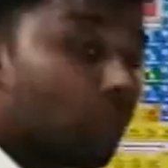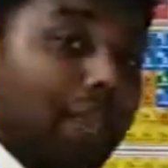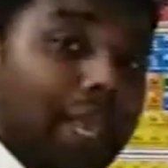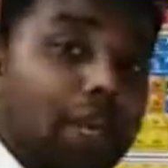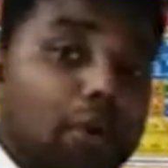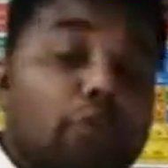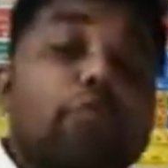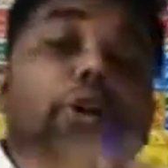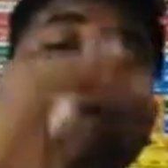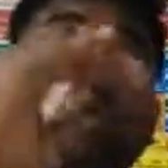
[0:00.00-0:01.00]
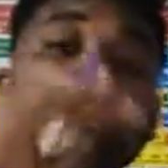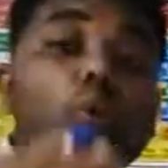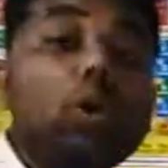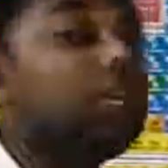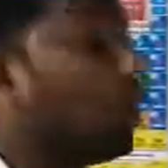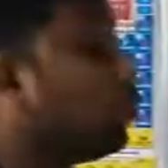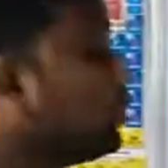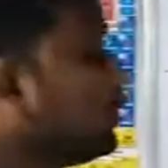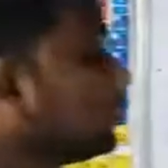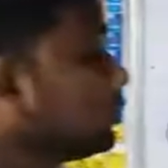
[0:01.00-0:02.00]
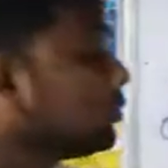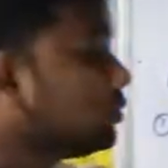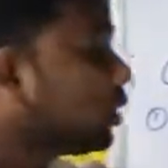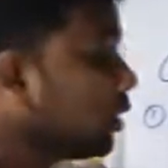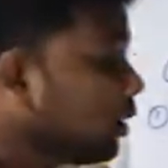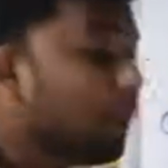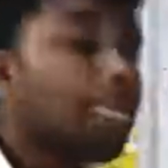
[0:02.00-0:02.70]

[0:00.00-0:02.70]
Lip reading: when we cool down the